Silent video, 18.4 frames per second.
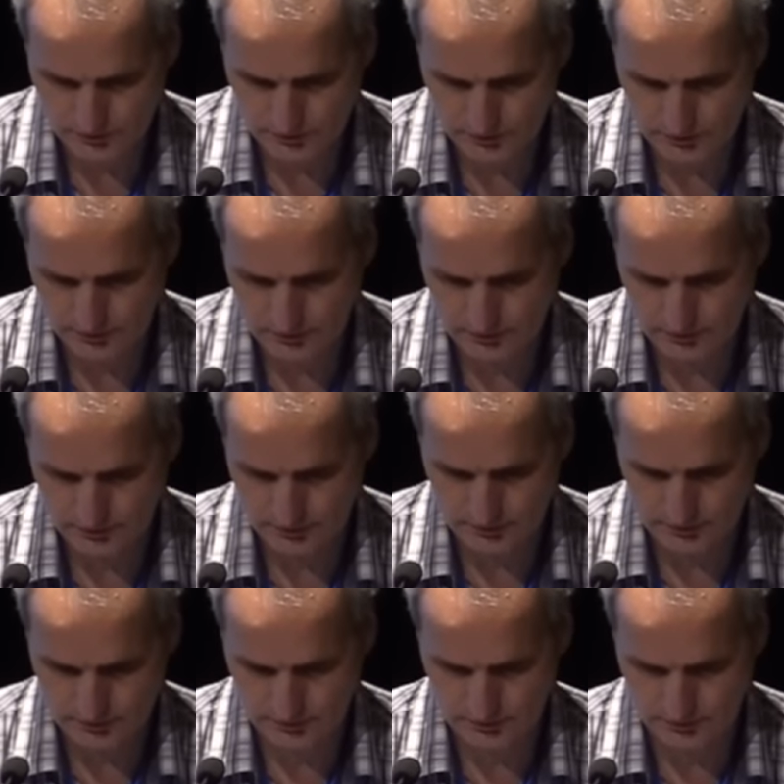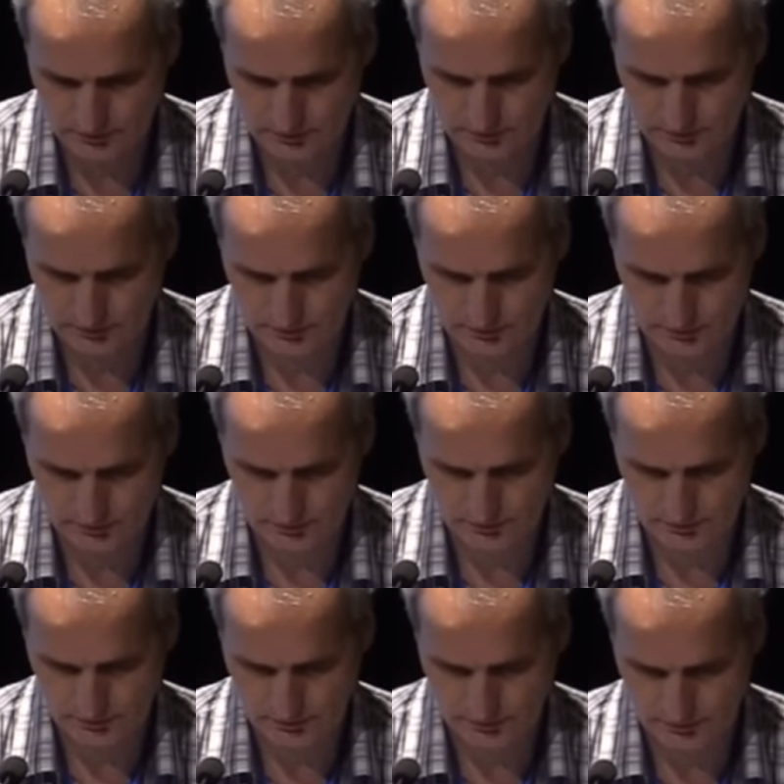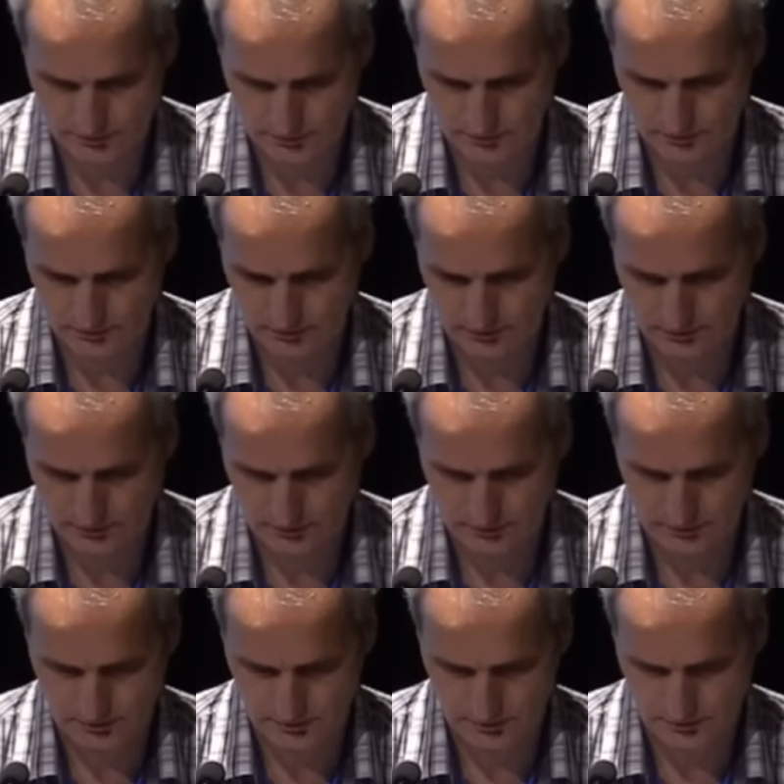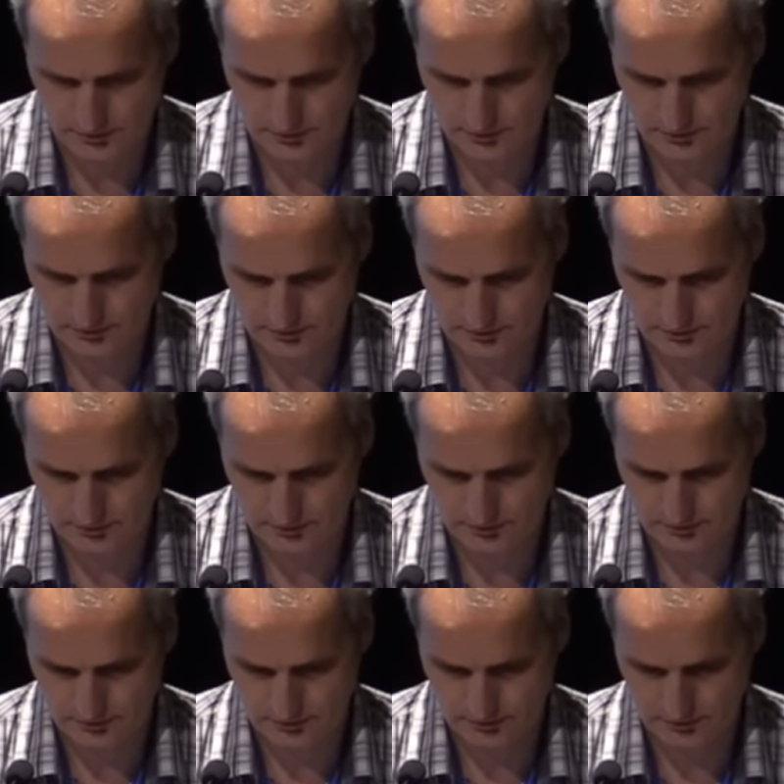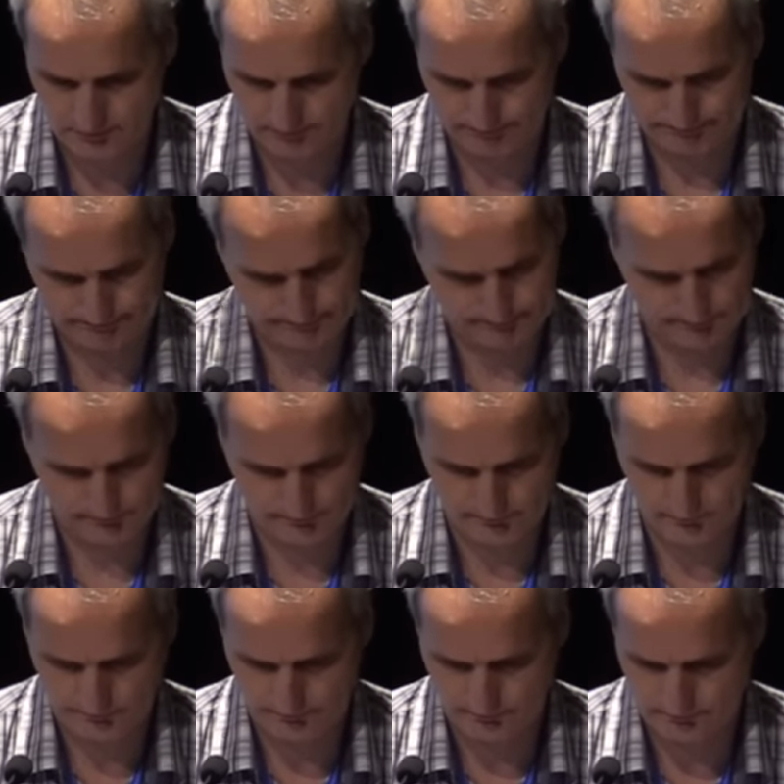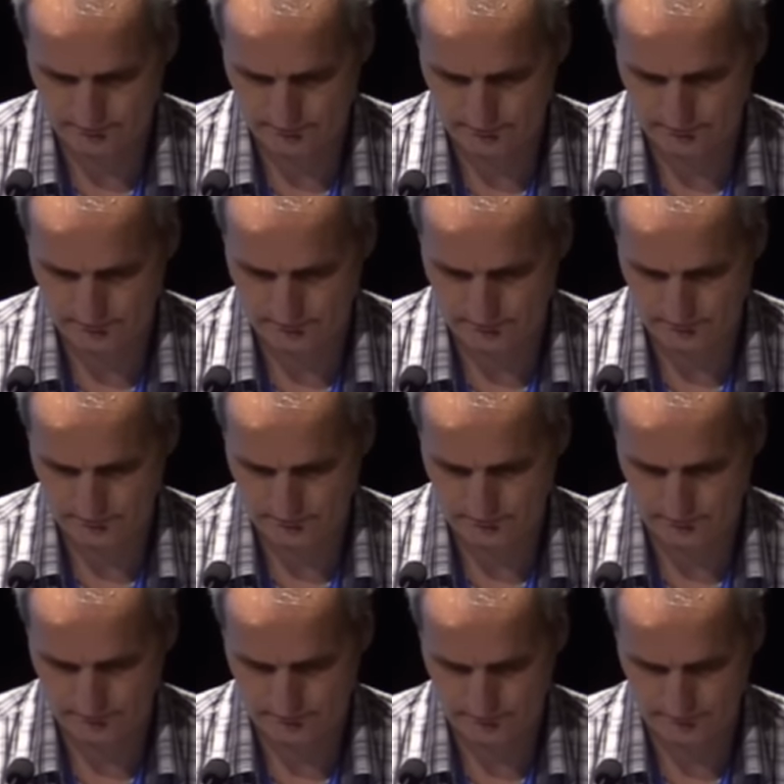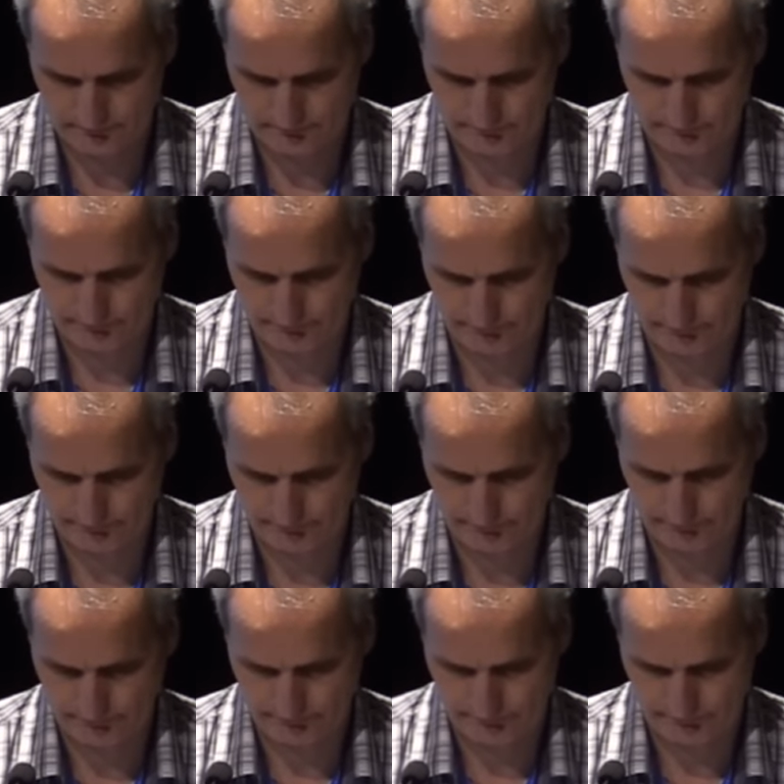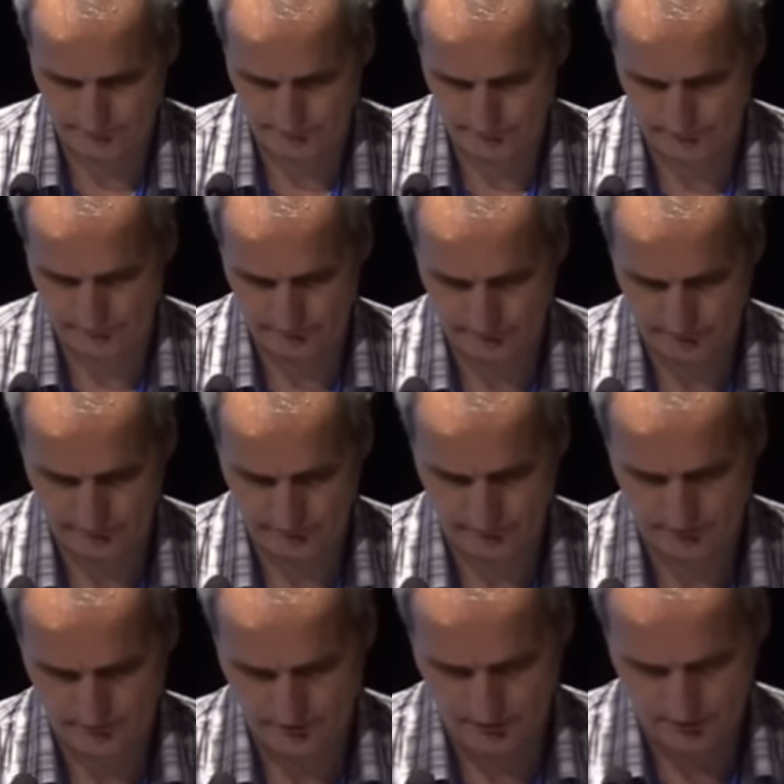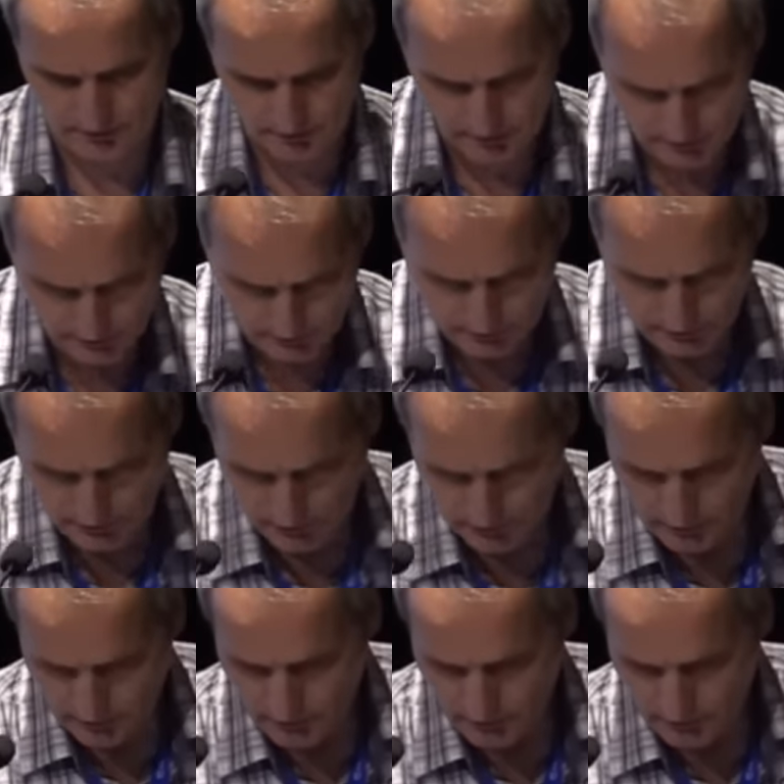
Nothing is said.